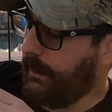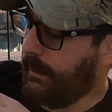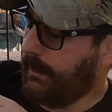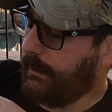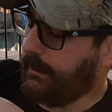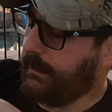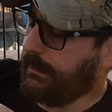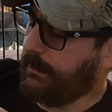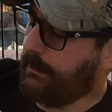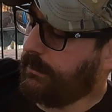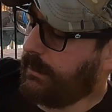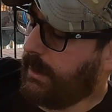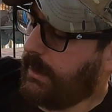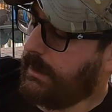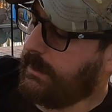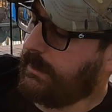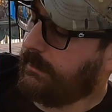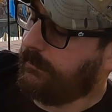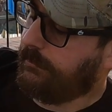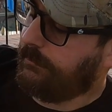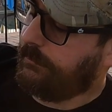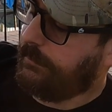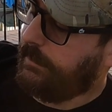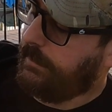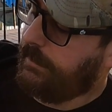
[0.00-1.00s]
little kind
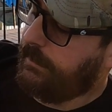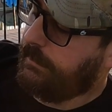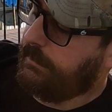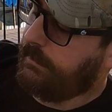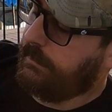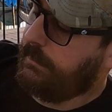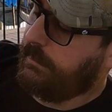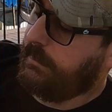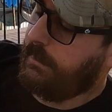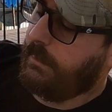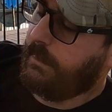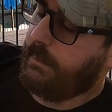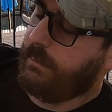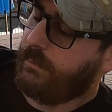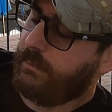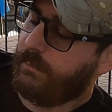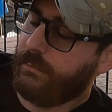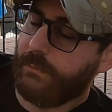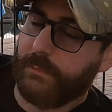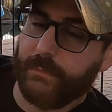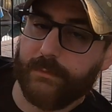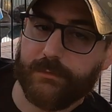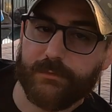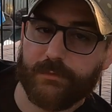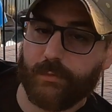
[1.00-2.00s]
of
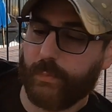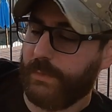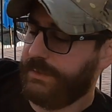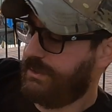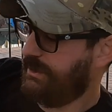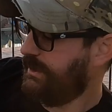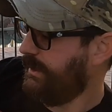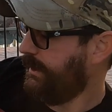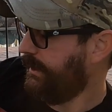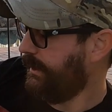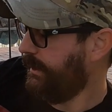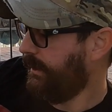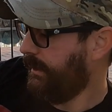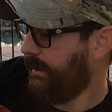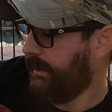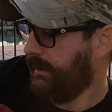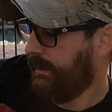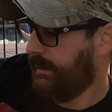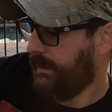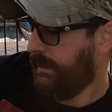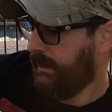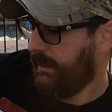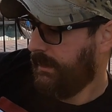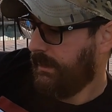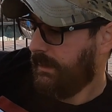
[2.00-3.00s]
switch here,
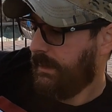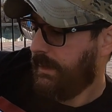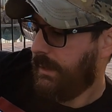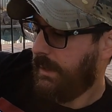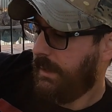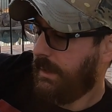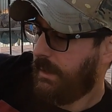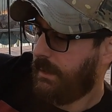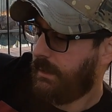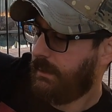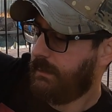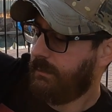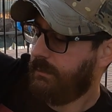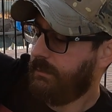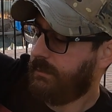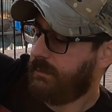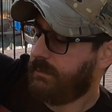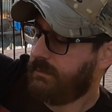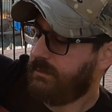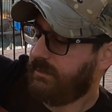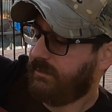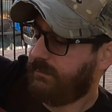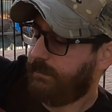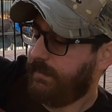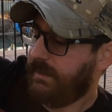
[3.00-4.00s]
and you
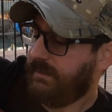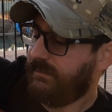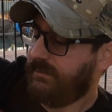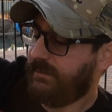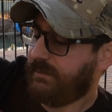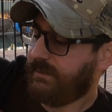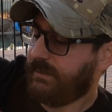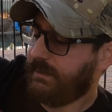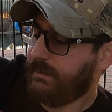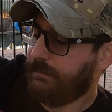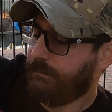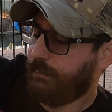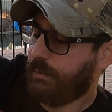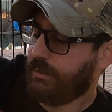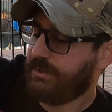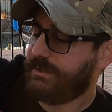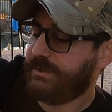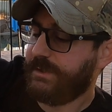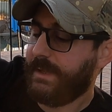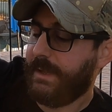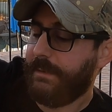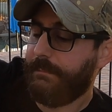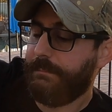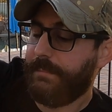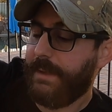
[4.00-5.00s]
could just basically
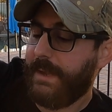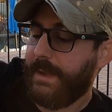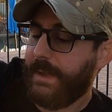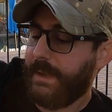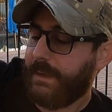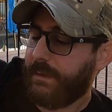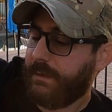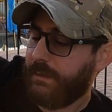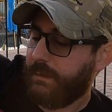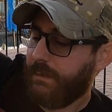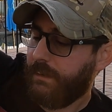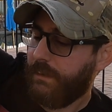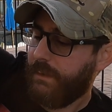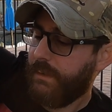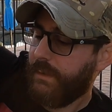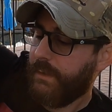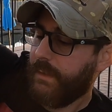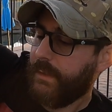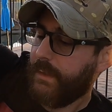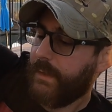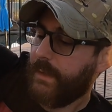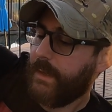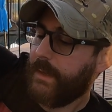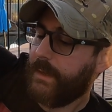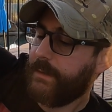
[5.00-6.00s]
push that back,
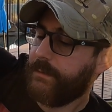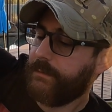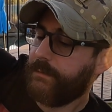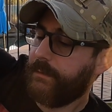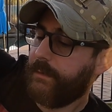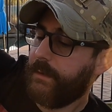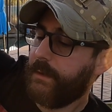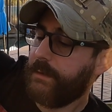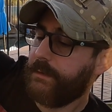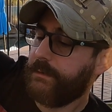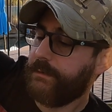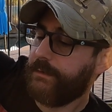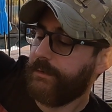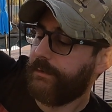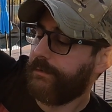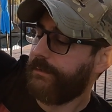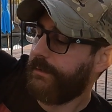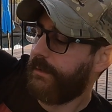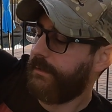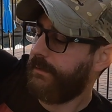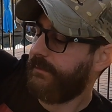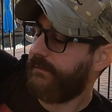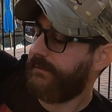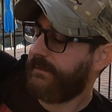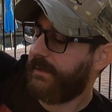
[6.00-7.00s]
and then you'll
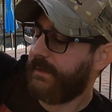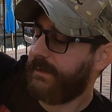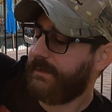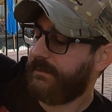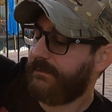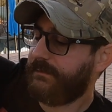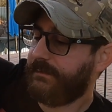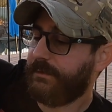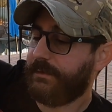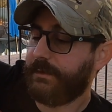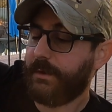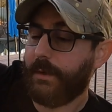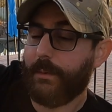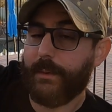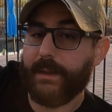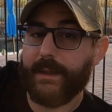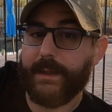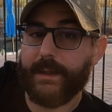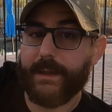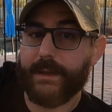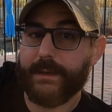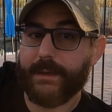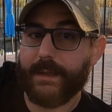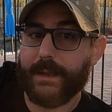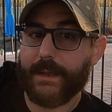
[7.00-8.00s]
notice that I could still go
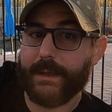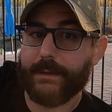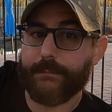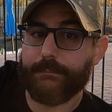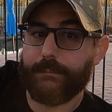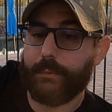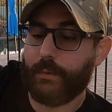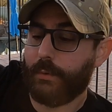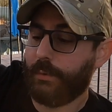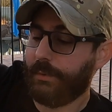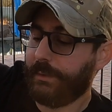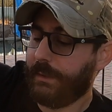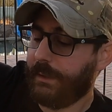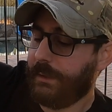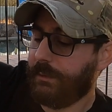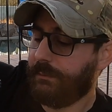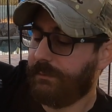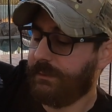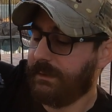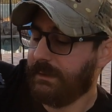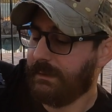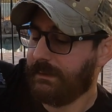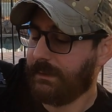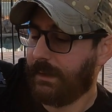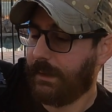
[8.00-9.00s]
ahead and pull
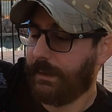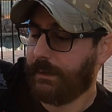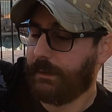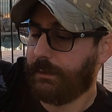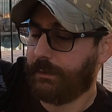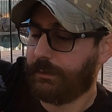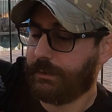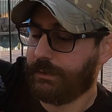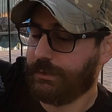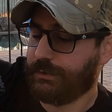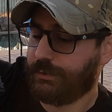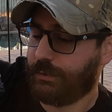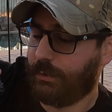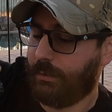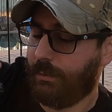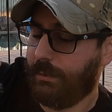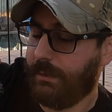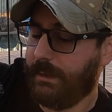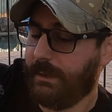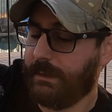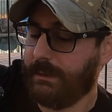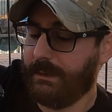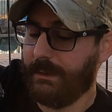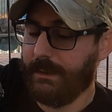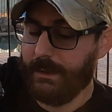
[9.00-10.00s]
out the entire control
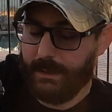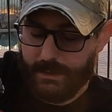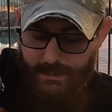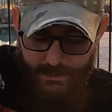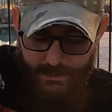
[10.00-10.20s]
head.